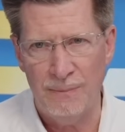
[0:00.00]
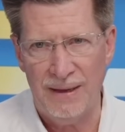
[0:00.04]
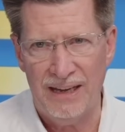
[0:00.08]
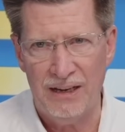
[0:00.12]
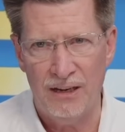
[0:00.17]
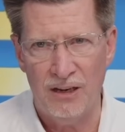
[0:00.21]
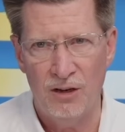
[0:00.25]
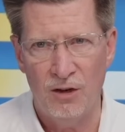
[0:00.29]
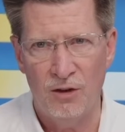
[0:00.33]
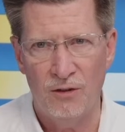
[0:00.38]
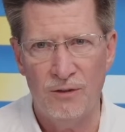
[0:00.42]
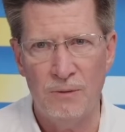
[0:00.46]

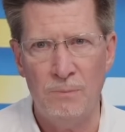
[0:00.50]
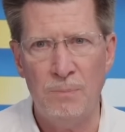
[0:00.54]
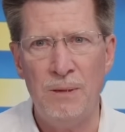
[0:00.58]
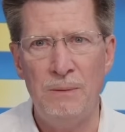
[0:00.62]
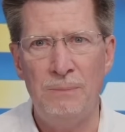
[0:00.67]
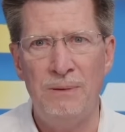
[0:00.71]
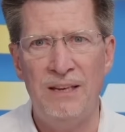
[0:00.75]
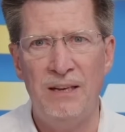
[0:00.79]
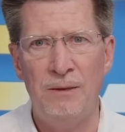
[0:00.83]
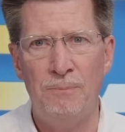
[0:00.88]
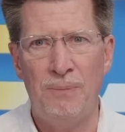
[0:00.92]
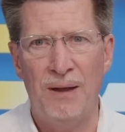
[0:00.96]
about it on the
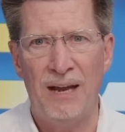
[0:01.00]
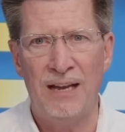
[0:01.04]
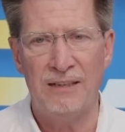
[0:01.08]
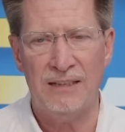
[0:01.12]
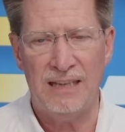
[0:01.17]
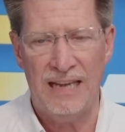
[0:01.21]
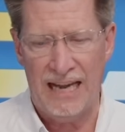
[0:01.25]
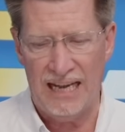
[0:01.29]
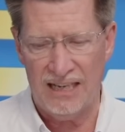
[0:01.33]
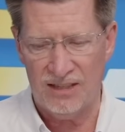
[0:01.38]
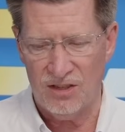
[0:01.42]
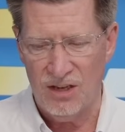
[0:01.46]
PBD
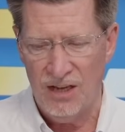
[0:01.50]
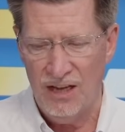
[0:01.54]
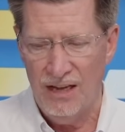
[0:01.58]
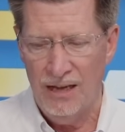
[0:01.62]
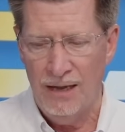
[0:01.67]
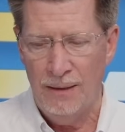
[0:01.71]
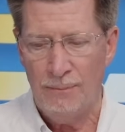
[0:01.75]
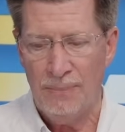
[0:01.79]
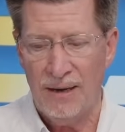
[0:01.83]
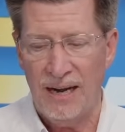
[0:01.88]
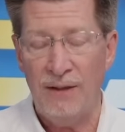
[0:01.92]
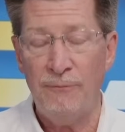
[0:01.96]
podcast,
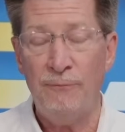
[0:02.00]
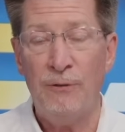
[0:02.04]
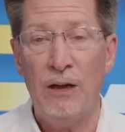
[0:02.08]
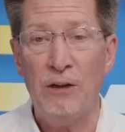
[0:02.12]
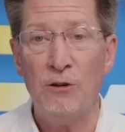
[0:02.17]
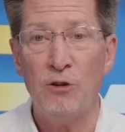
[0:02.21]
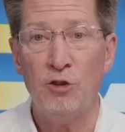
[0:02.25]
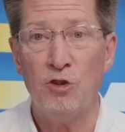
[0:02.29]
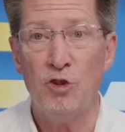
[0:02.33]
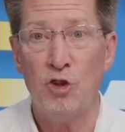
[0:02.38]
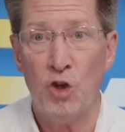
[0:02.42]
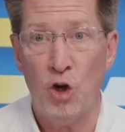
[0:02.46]
but I
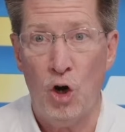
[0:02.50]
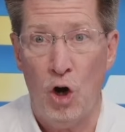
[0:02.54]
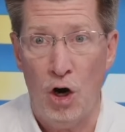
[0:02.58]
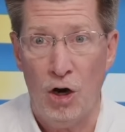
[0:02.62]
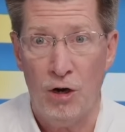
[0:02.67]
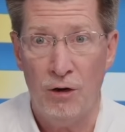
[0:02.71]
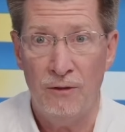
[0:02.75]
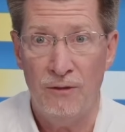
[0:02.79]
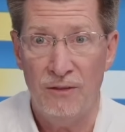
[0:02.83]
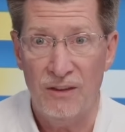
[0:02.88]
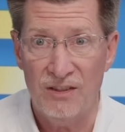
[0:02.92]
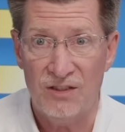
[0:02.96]
found a
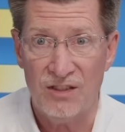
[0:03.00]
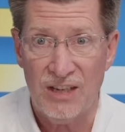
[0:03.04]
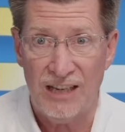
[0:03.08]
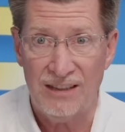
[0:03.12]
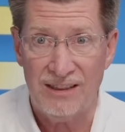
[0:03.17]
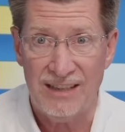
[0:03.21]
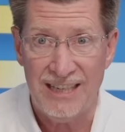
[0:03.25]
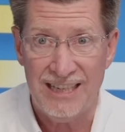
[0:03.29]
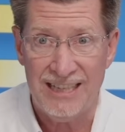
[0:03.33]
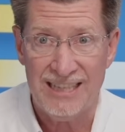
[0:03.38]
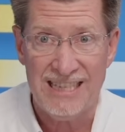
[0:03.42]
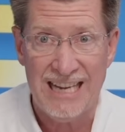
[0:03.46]
chart that's
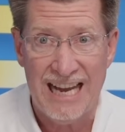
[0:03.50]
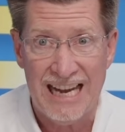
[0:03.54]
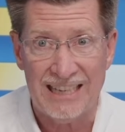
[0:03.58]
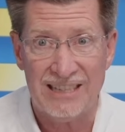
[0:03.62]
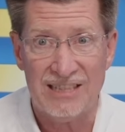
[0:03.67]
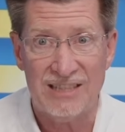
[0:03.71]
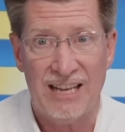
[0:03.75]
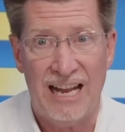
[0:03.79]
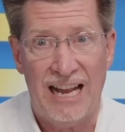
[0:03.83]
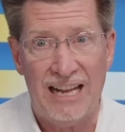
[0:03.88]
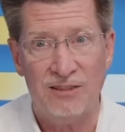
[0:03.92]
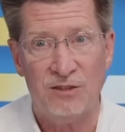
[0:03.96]
got the
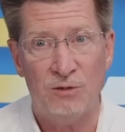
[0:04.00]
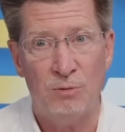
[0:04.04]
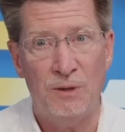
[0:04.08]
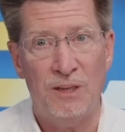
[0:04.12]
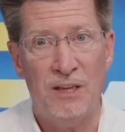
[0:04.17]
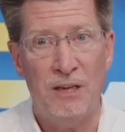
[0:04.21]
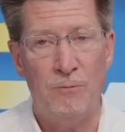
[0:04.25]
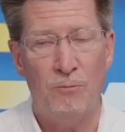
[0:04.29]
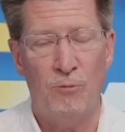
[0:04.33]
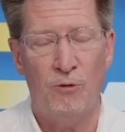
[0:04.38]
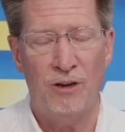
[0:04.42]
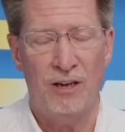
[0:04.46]
exact stats we
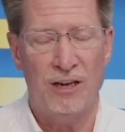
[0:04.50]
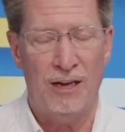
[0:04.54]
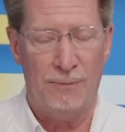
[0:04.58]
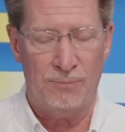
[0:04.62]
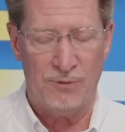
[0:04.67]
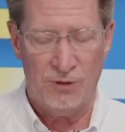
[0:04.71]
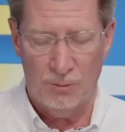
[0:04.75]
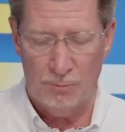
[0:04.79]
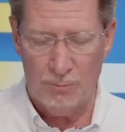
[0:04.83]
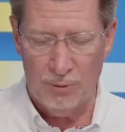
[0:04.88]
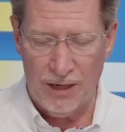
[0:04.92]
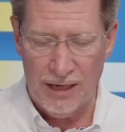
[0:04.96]
can bring up.
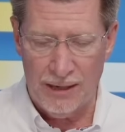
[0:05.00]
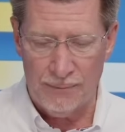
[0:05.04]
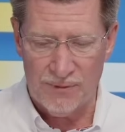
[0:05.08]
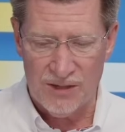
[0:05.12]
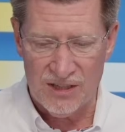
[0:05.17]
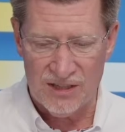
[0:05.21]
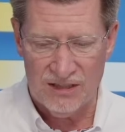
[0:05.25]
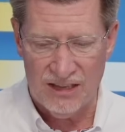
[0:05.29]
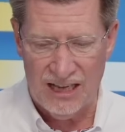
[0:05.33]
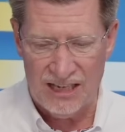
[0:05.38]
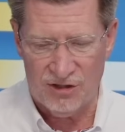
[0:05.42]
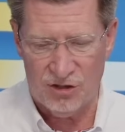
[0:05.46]
So bring up
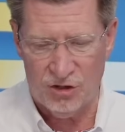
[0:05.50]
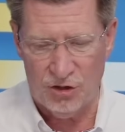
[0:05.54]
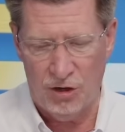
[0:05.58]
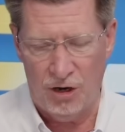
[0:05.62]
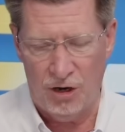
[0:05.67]
this last